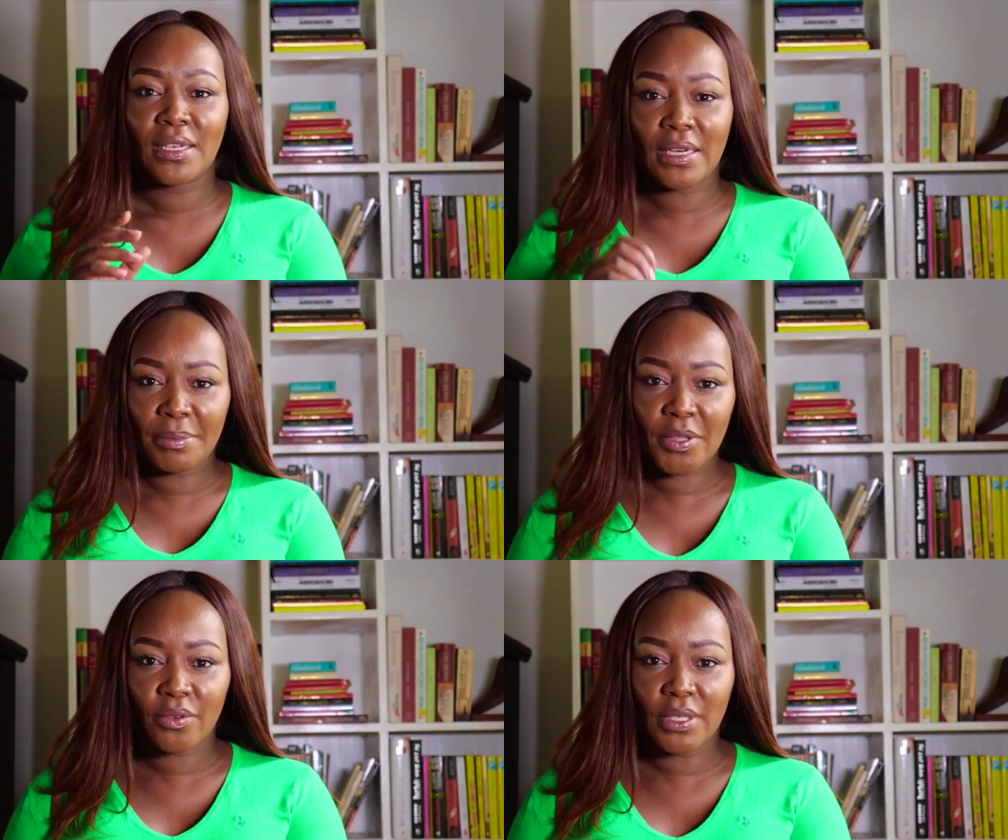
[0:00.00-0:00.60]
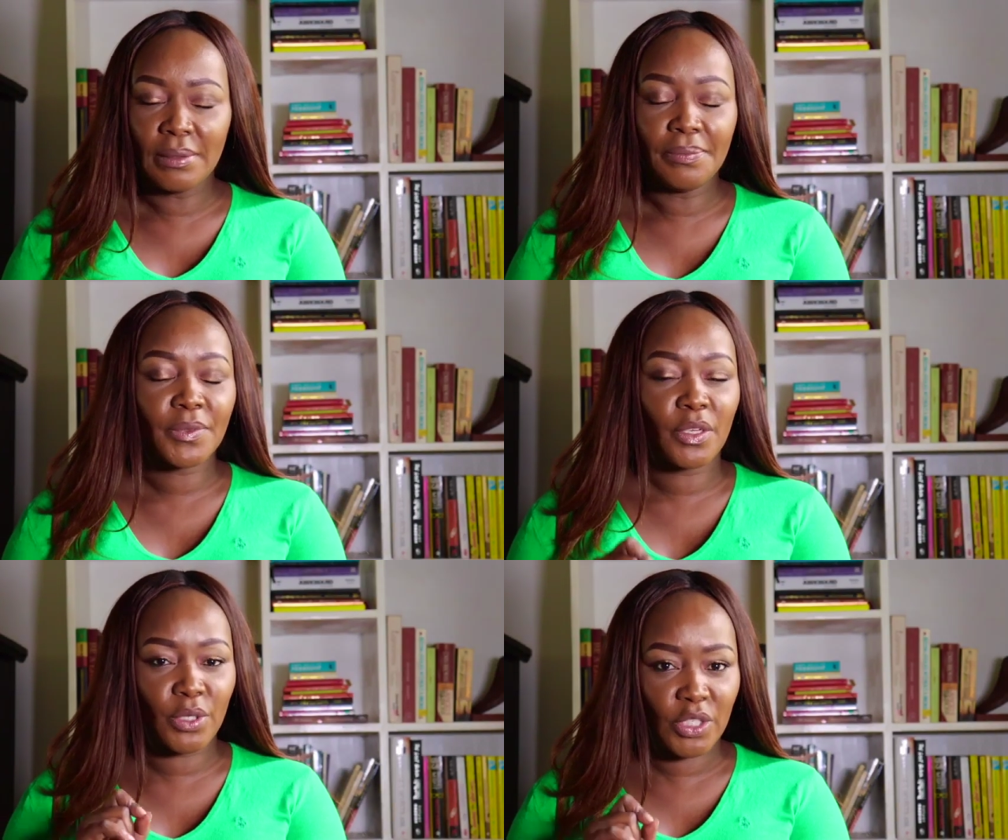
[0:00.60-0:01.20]
Number three,
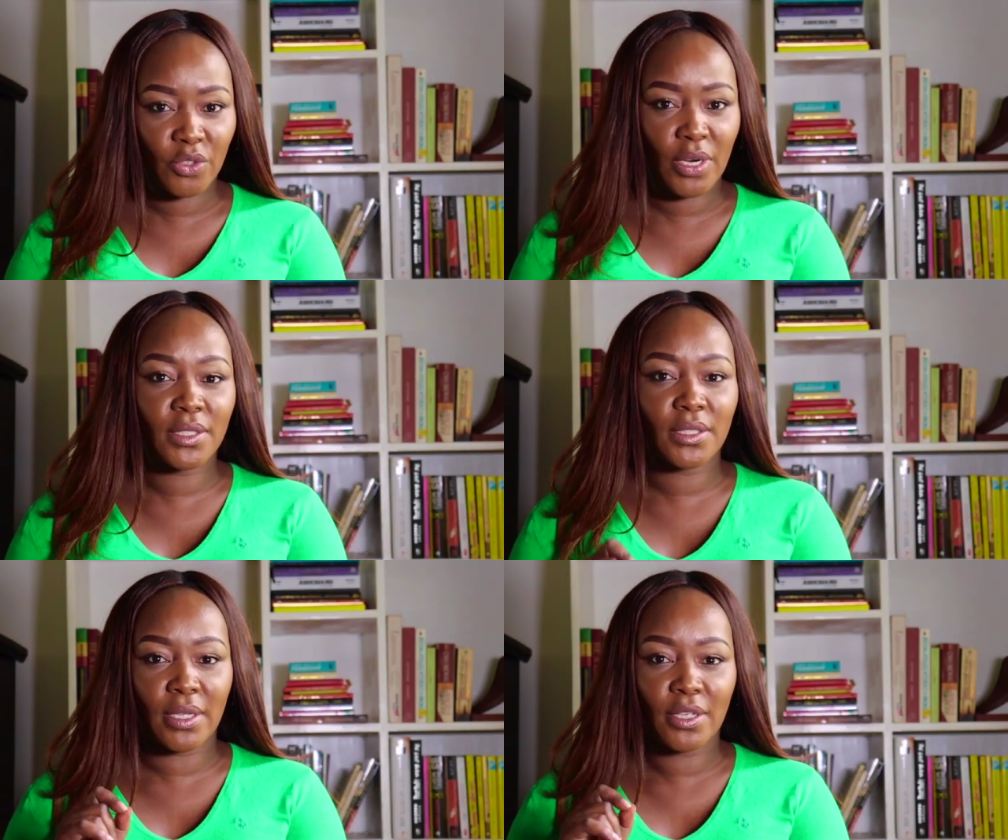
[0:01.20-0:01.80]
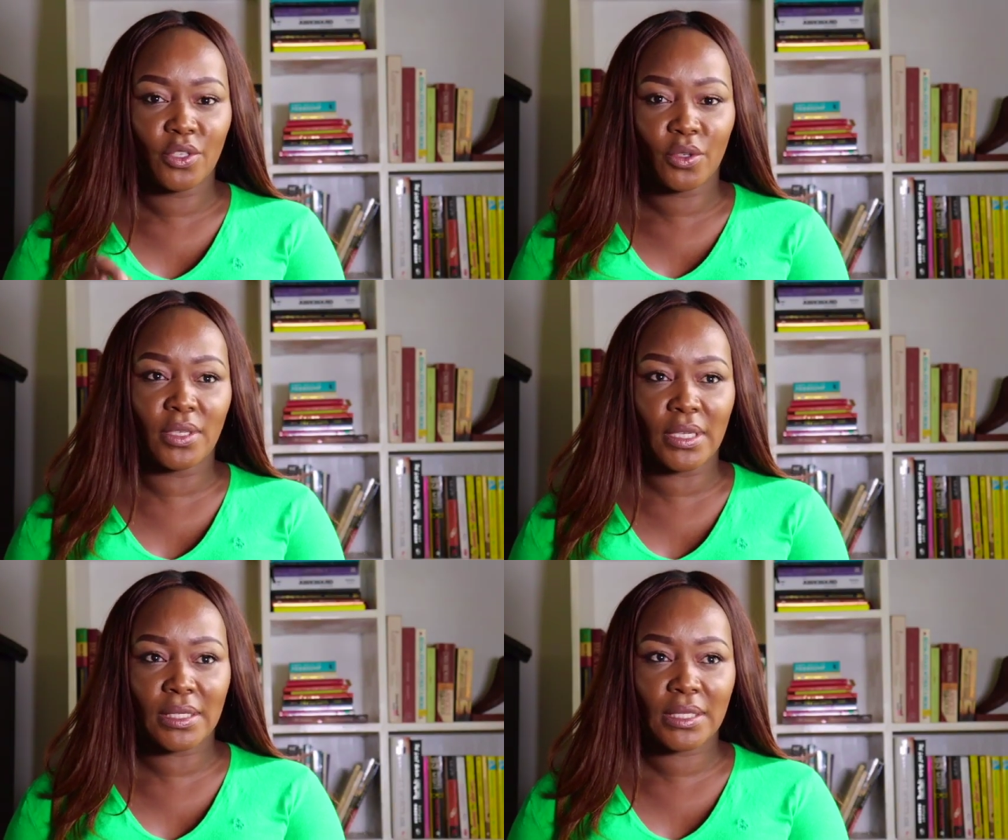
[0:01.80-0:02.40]
restructure
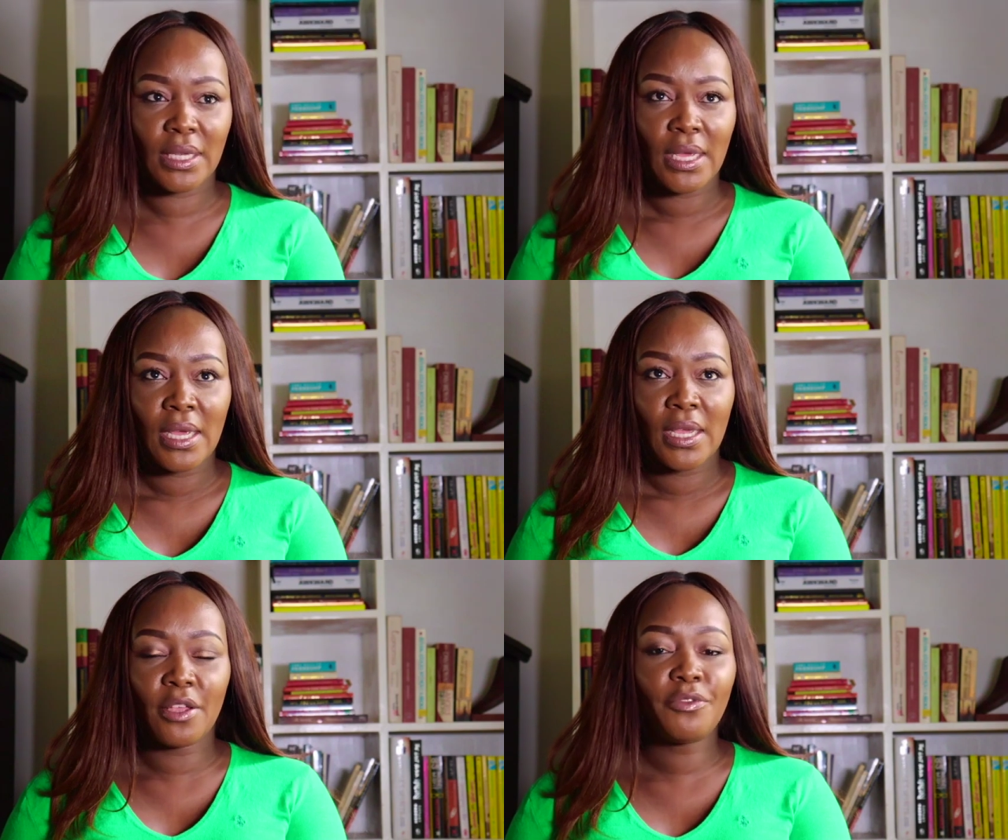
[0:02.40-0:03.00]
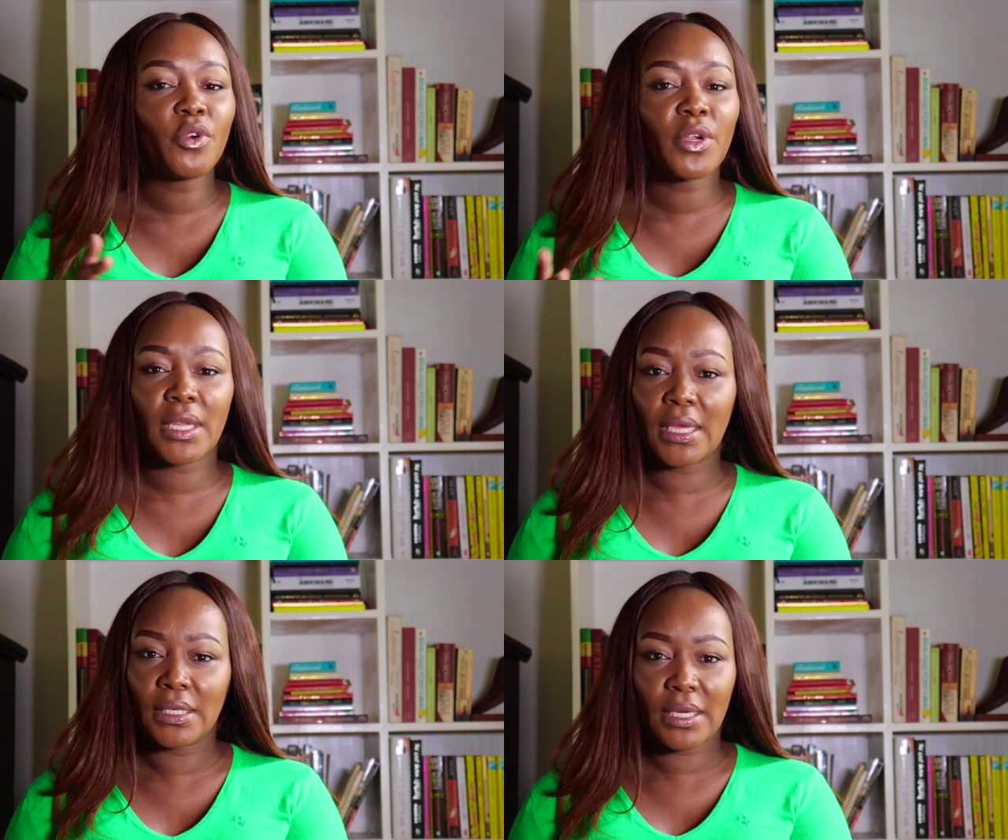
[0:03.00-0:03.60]
your debt. If you're
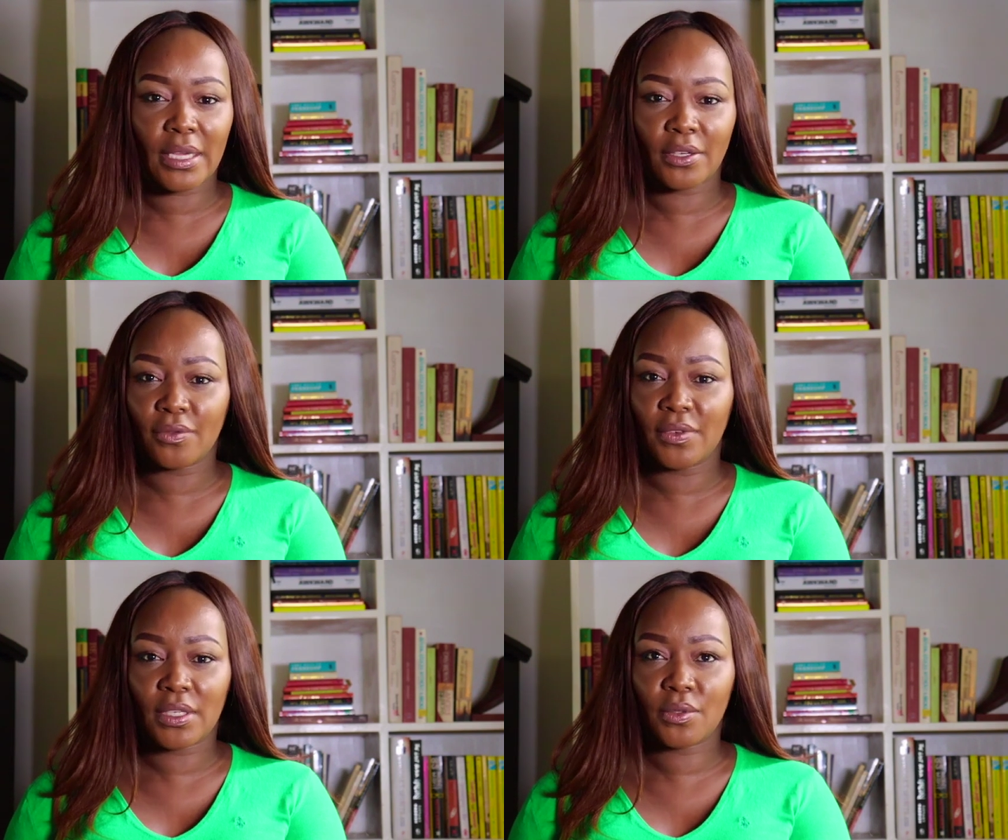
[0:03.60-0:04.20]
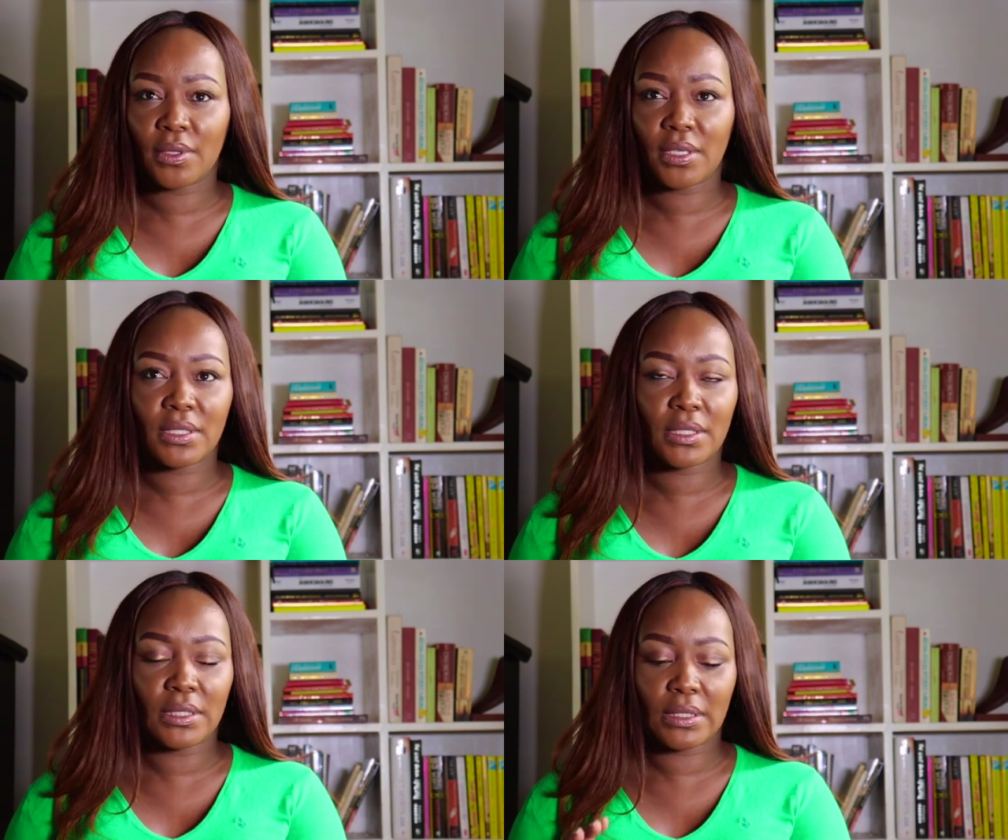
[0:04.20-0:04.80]
in any kind of debt, whether
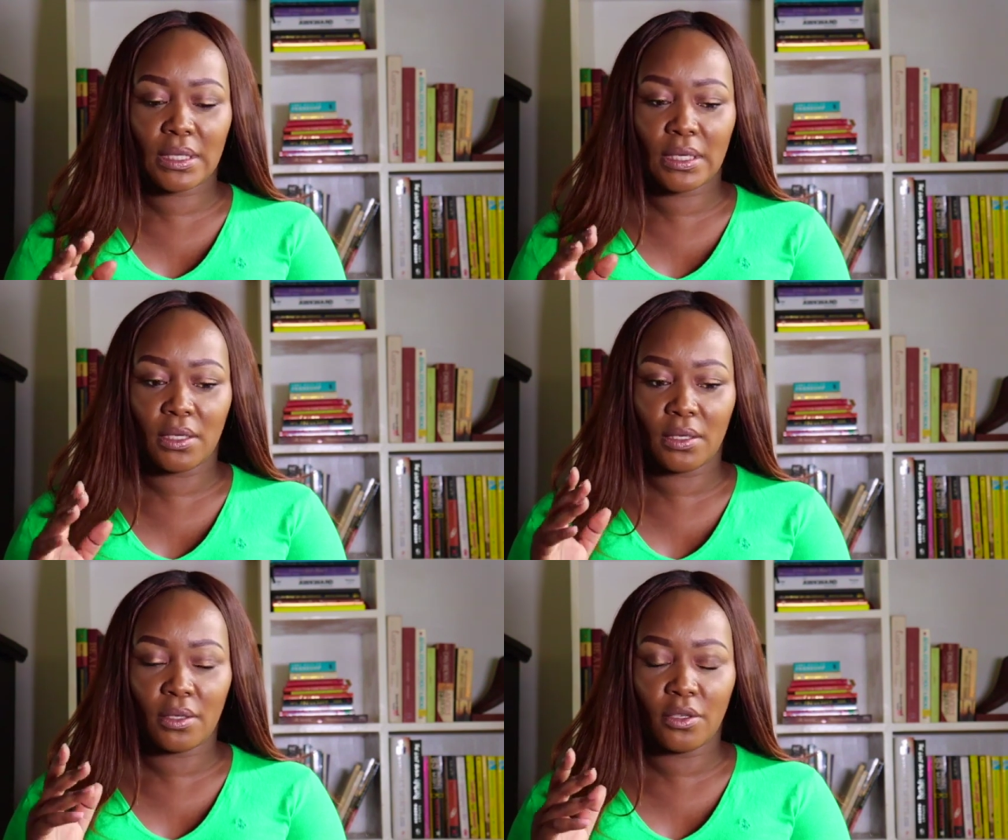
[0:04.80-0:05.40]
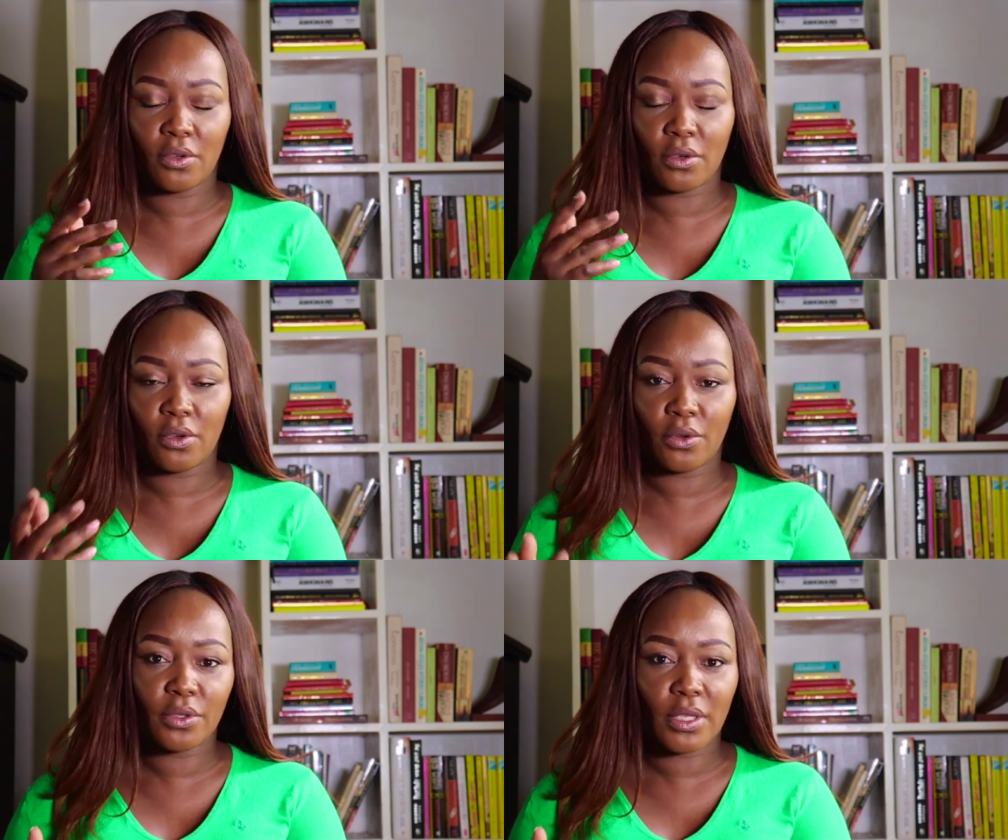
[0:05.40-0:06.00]
it is a
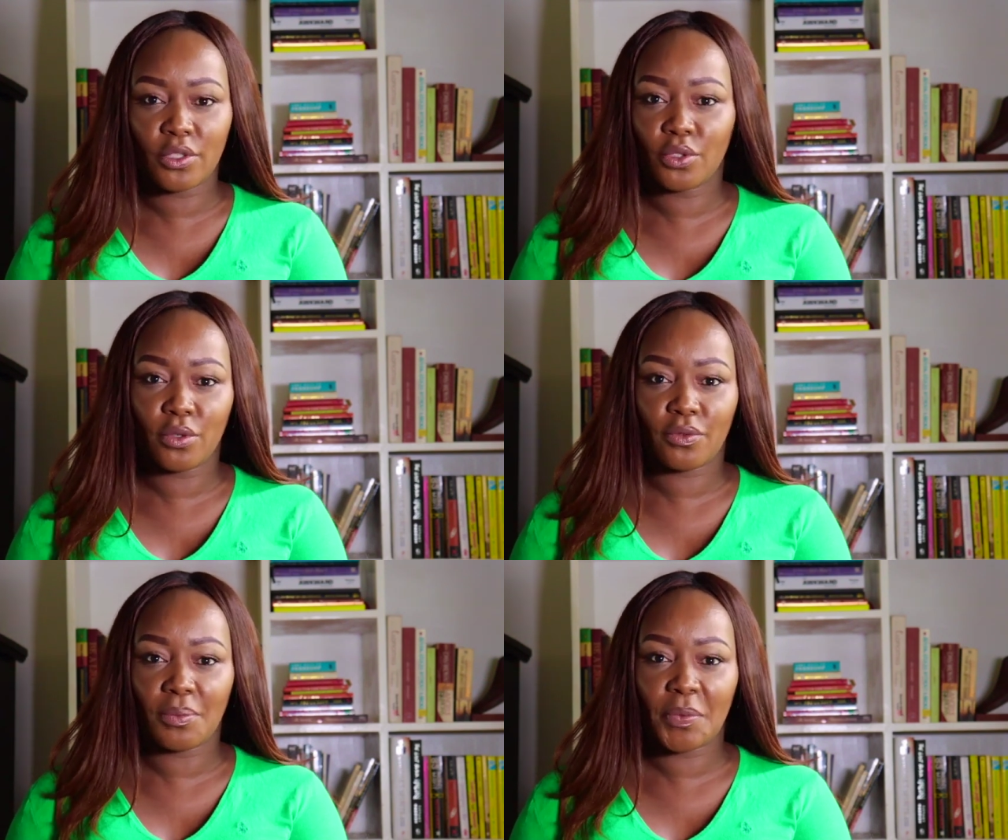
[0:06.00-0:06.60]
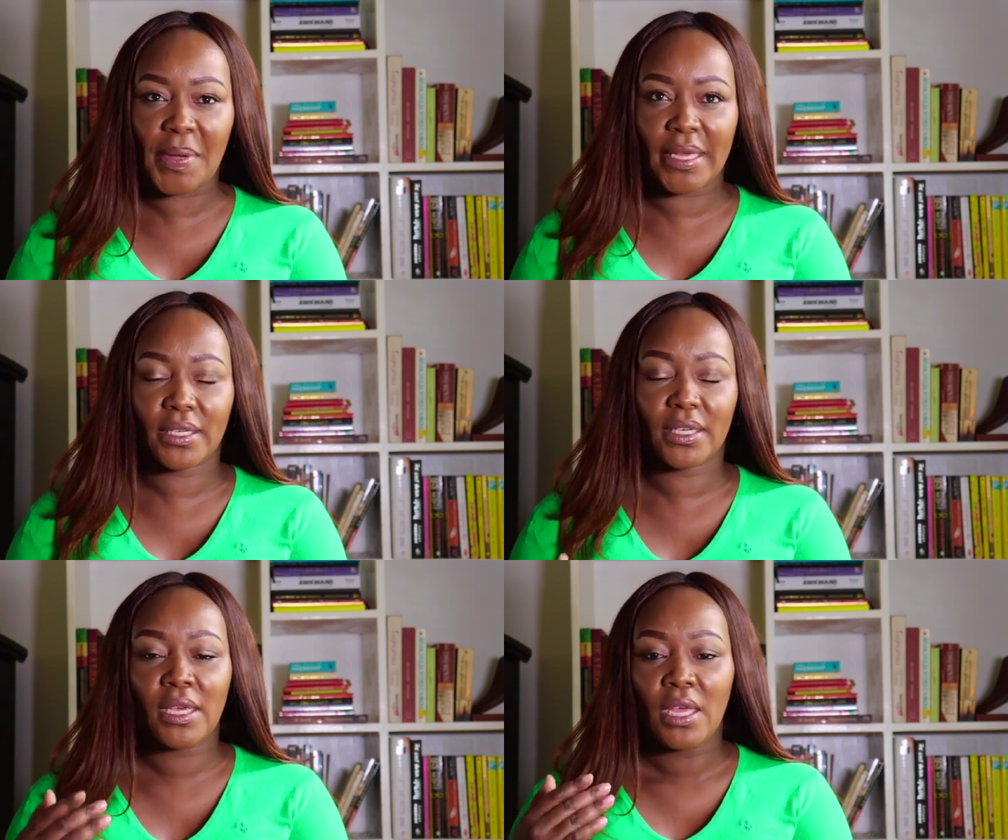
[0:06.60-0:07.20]
loan that you took from the
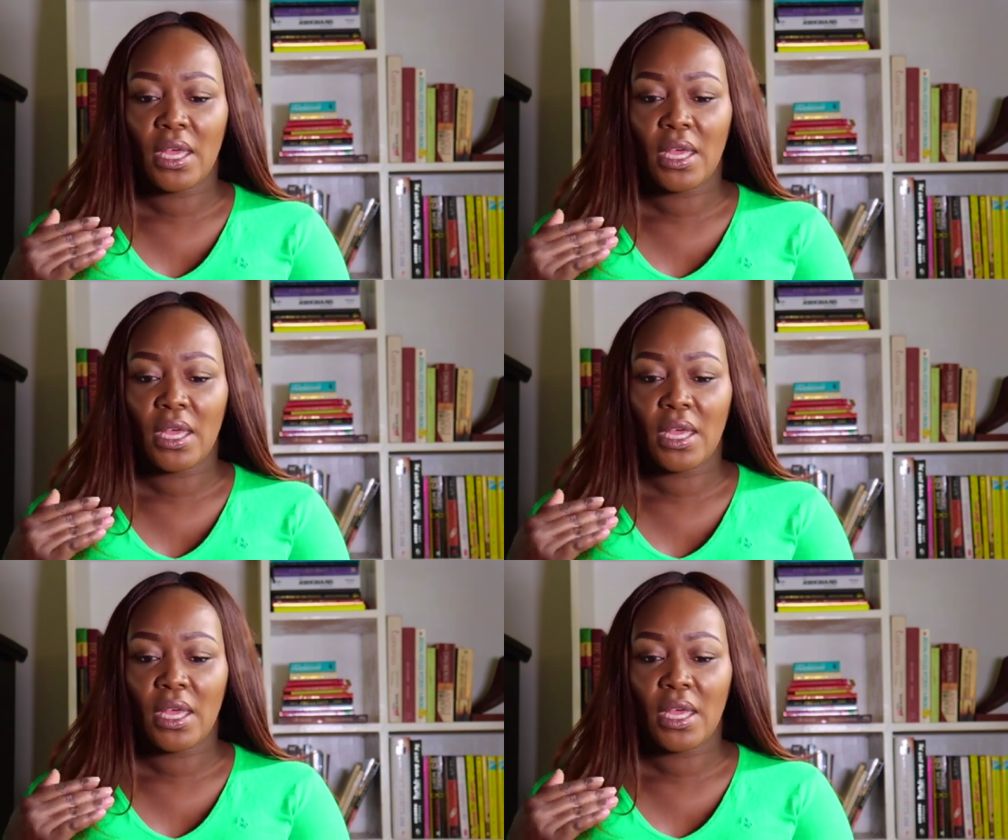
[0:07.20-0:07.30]
bank,